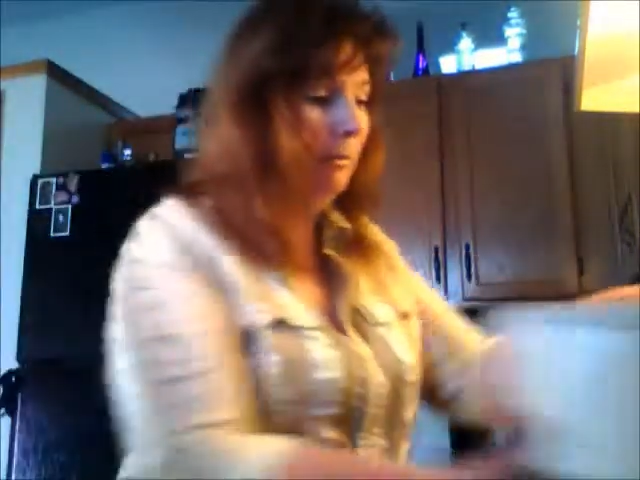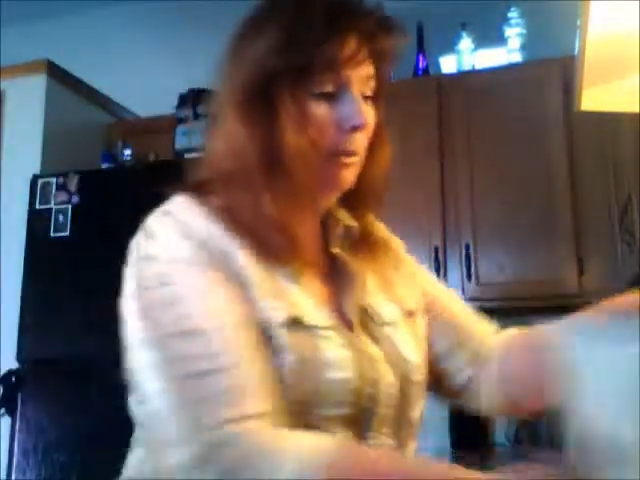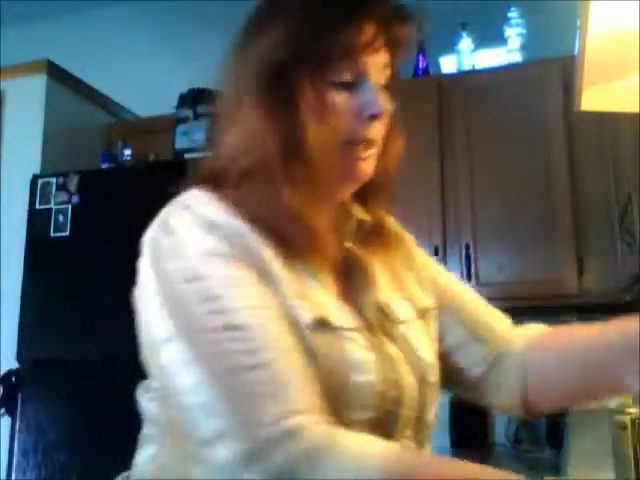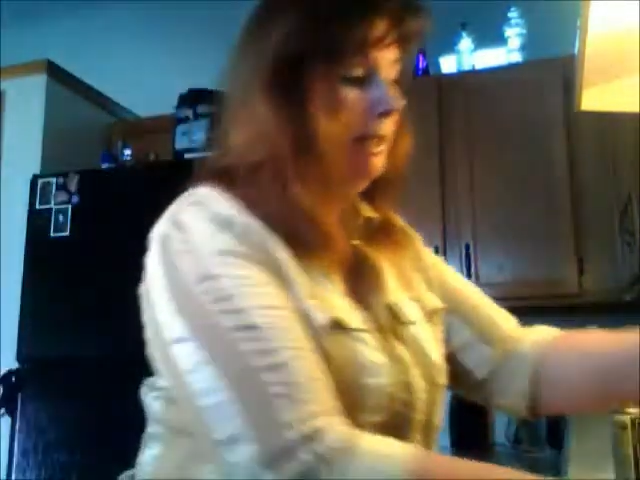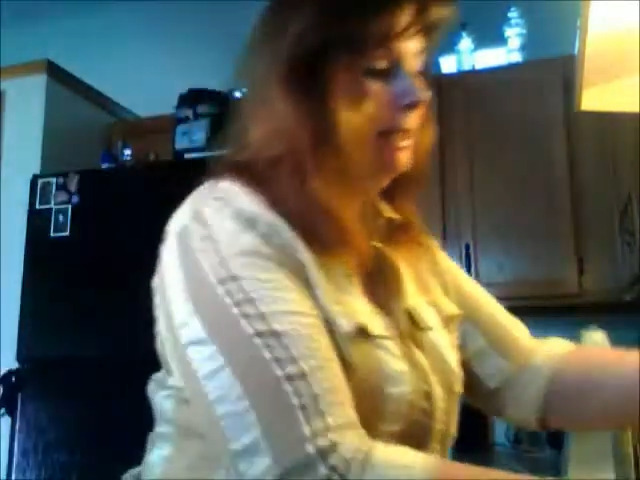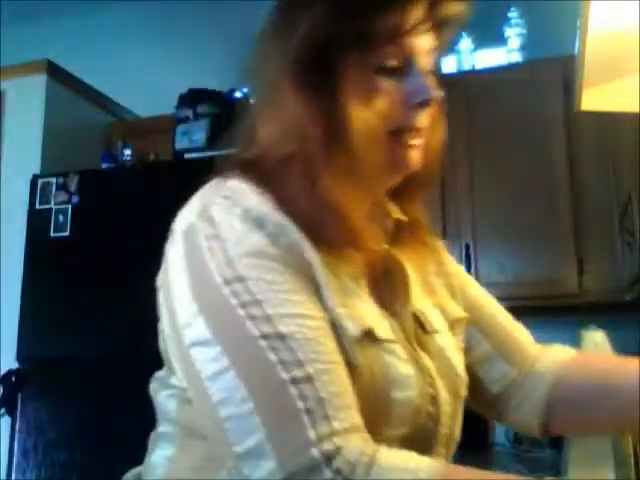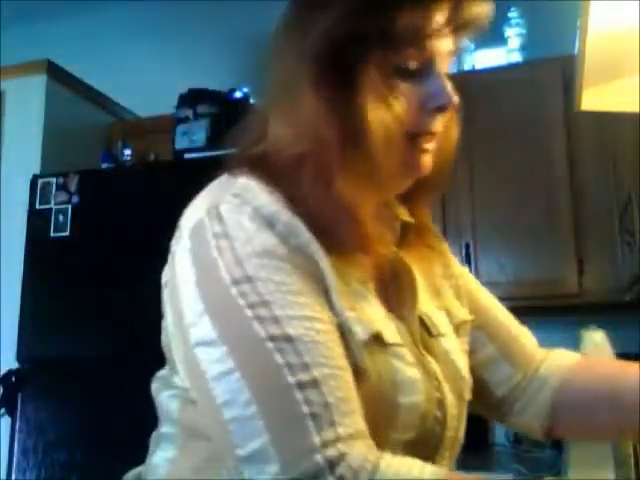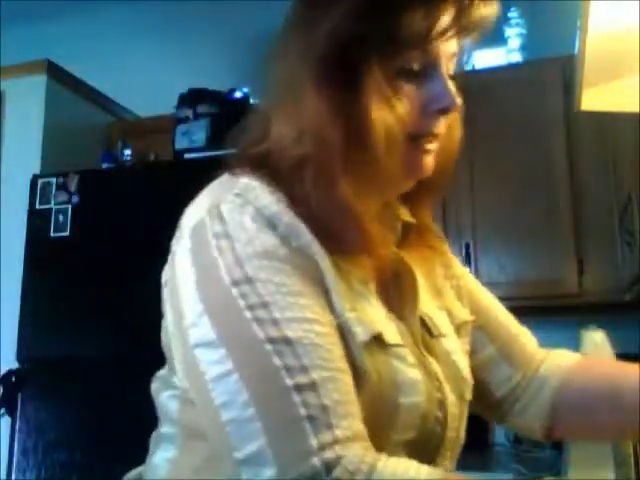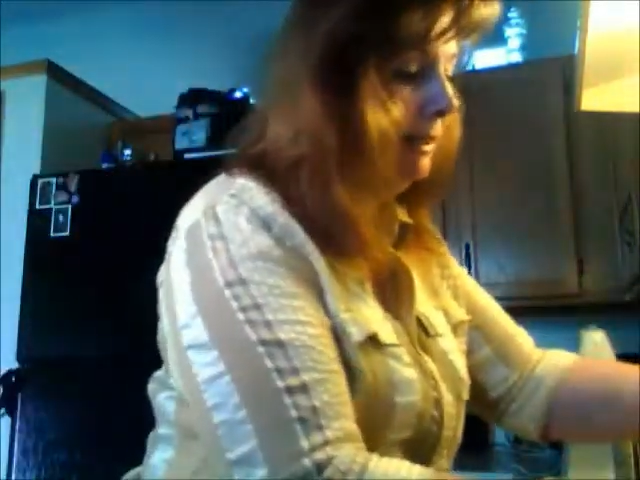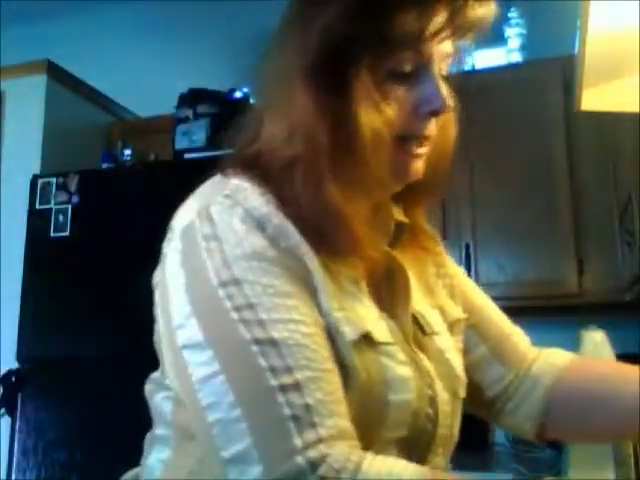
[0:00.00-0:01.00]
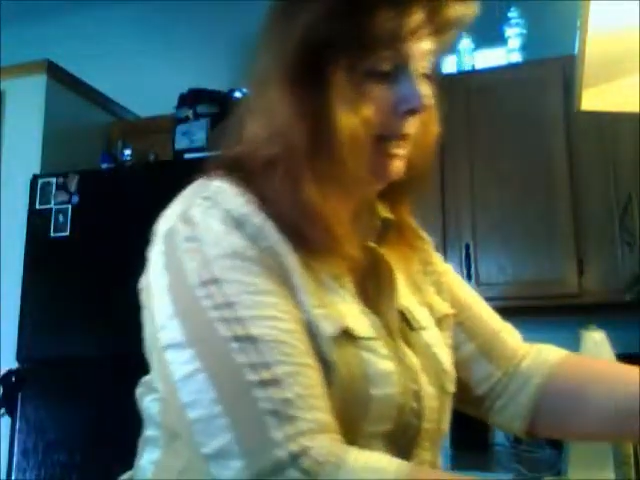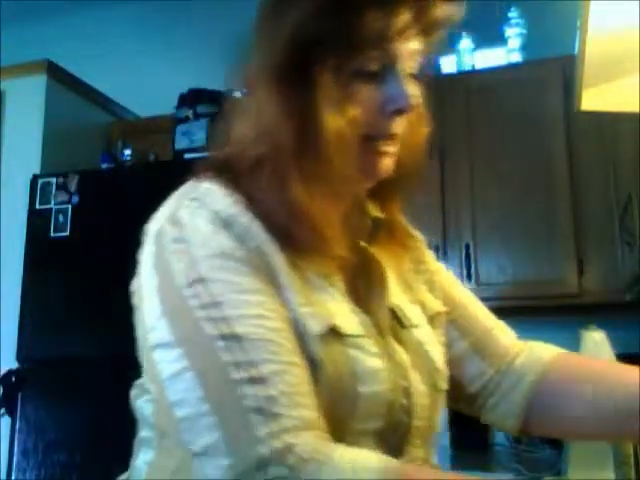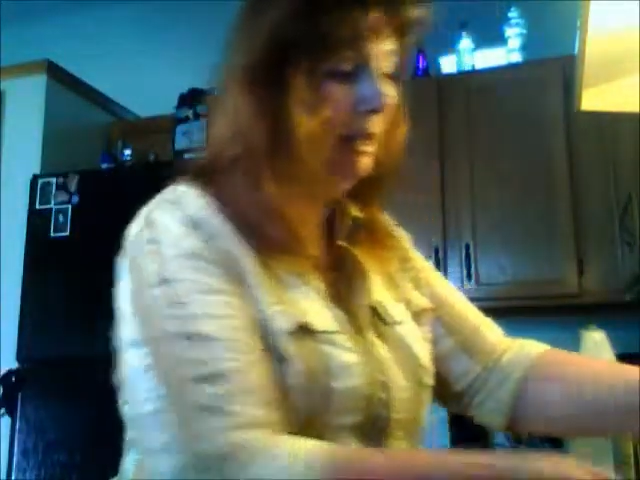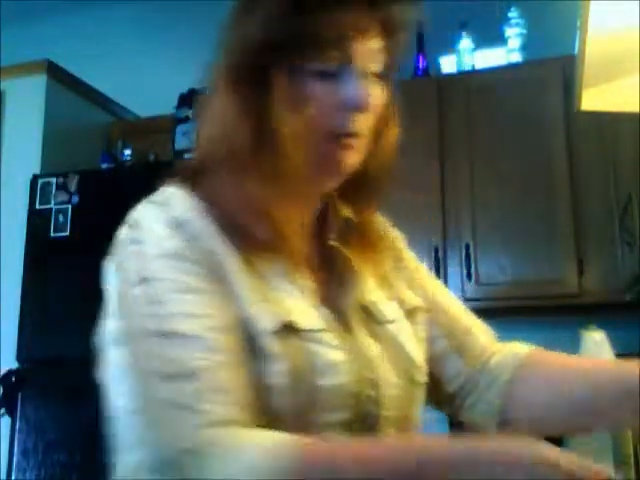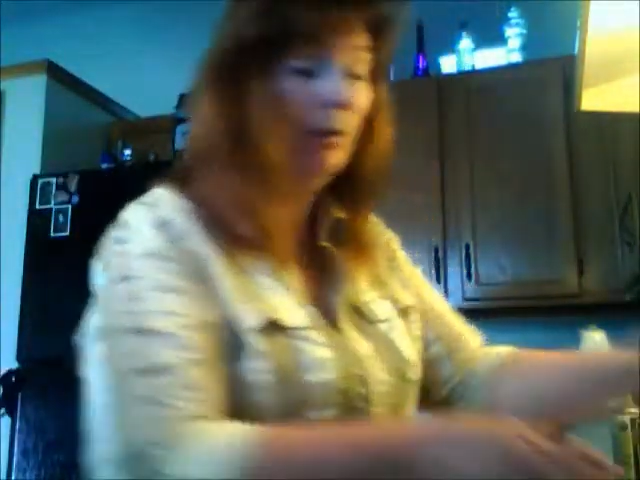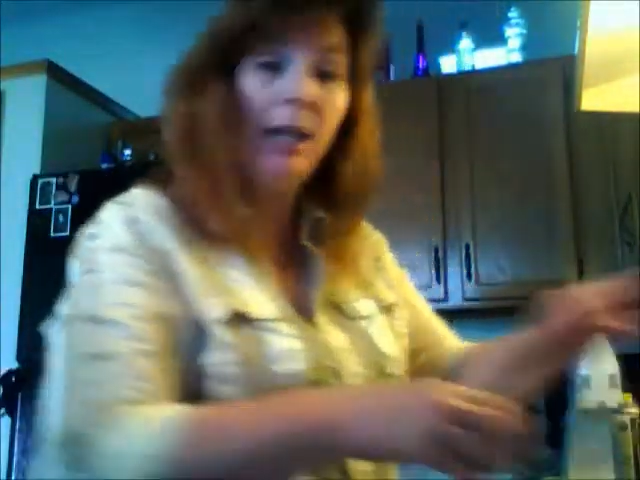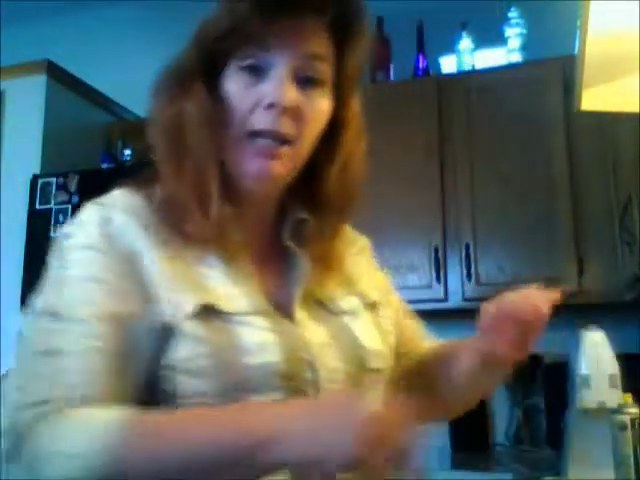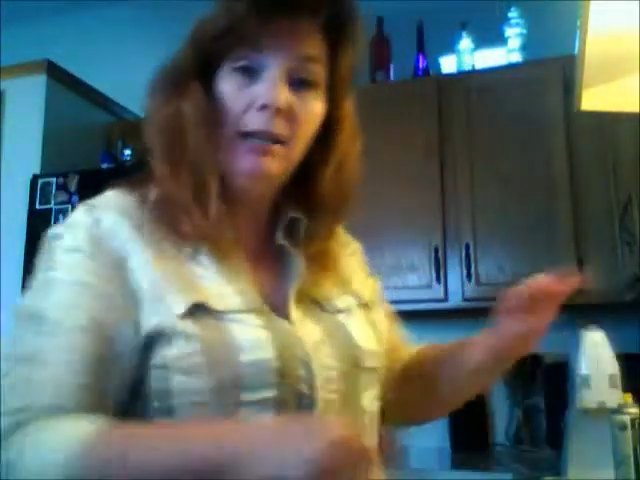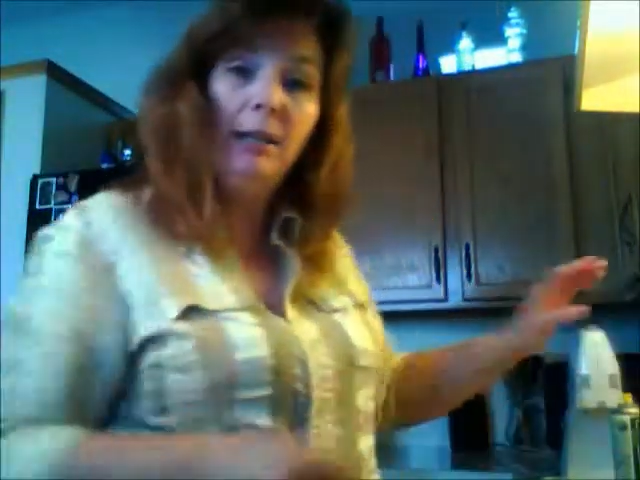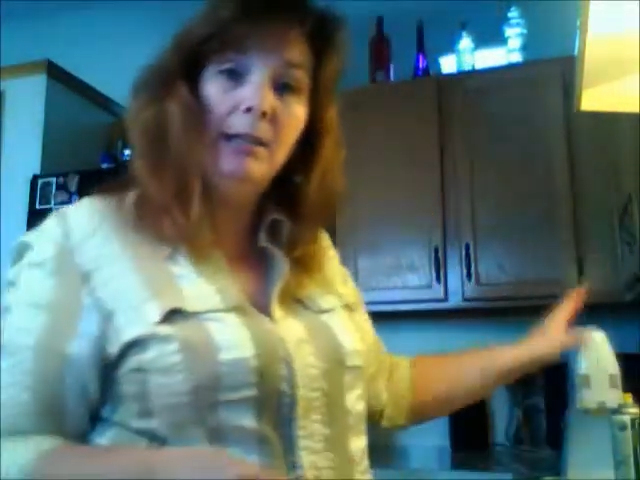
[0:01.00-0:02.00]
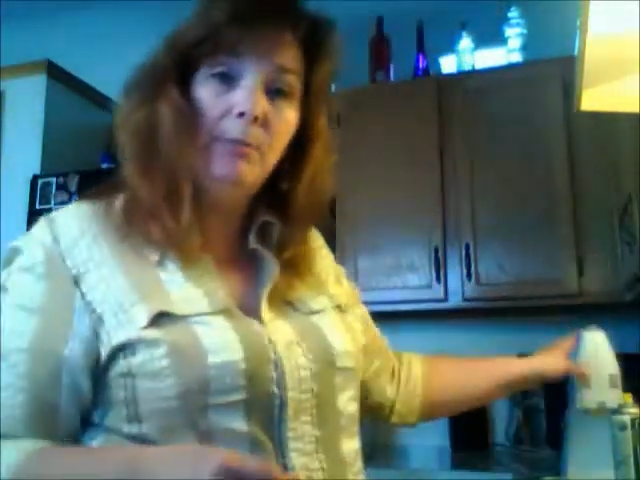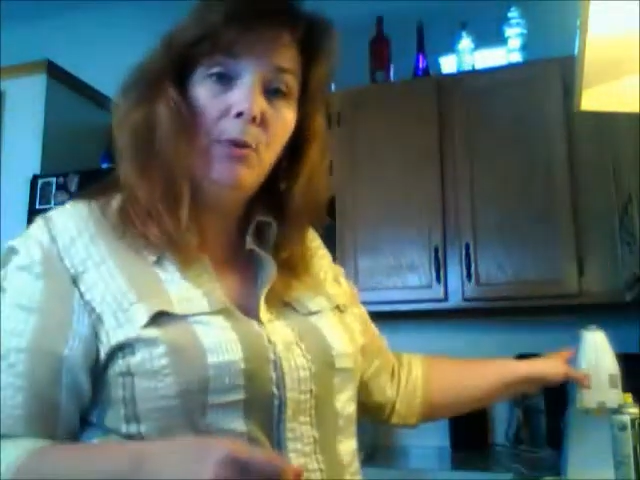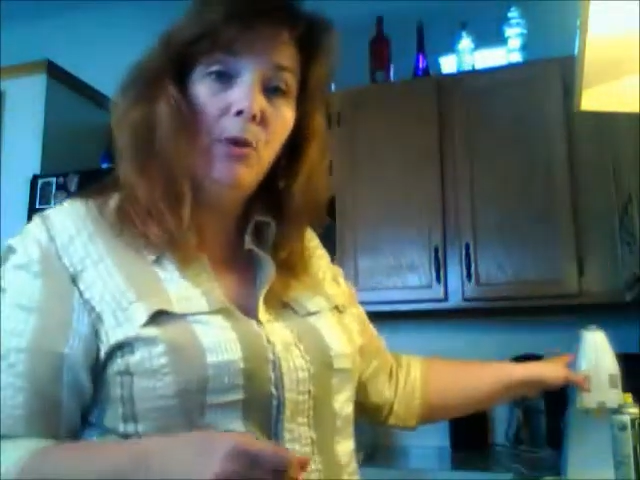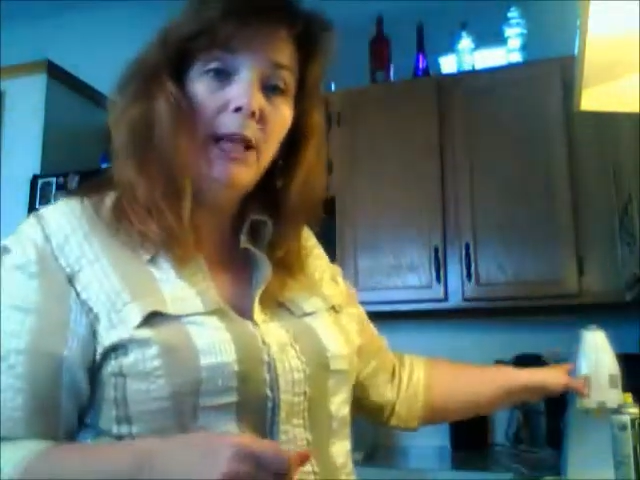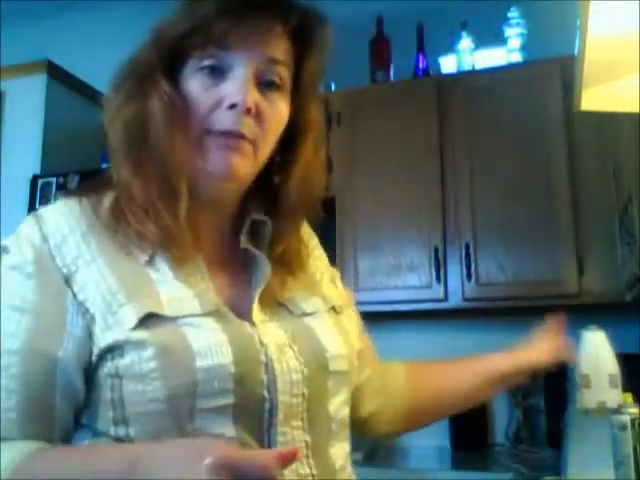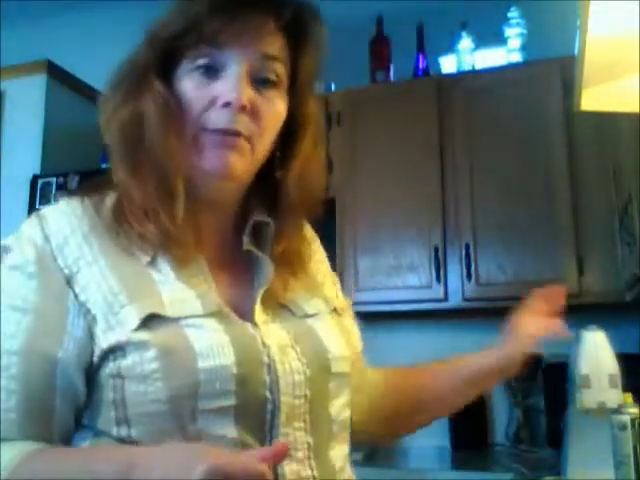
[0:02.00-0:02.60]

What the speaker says: we're going to set this aside. Now, at this point,